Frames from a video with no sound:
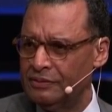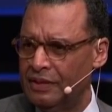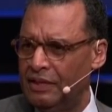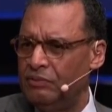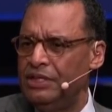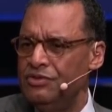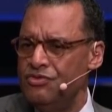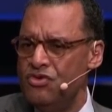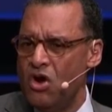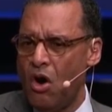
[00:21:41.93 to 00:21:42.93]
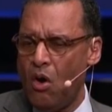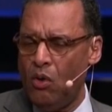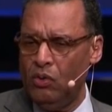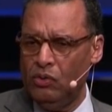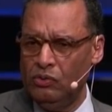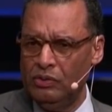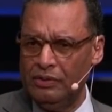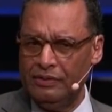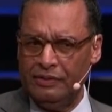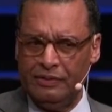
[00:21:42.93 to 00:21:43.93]
How do we know
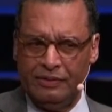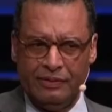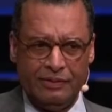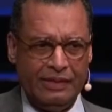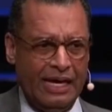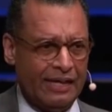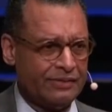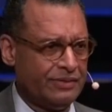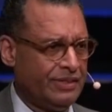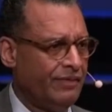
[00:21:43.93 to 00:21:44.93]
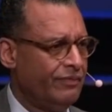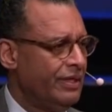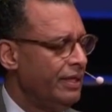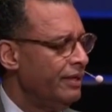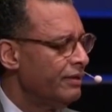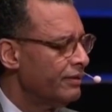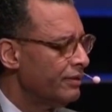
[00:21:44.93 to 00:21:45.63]
the activity